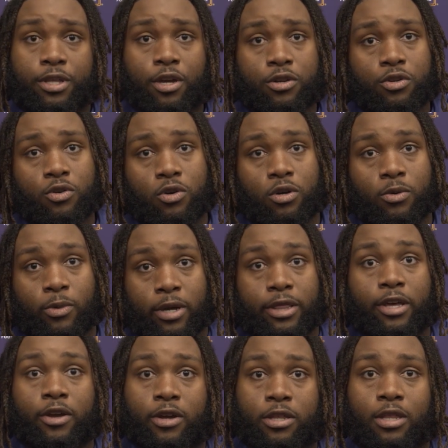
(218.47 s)
they're doing while
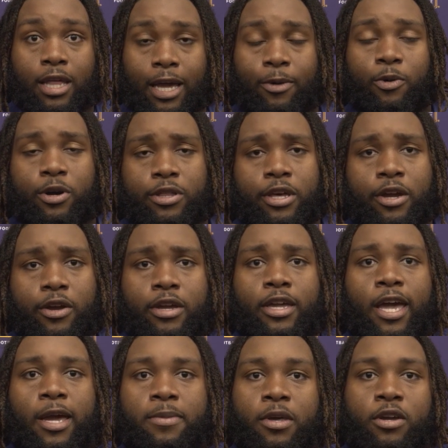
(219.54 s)
they're in game.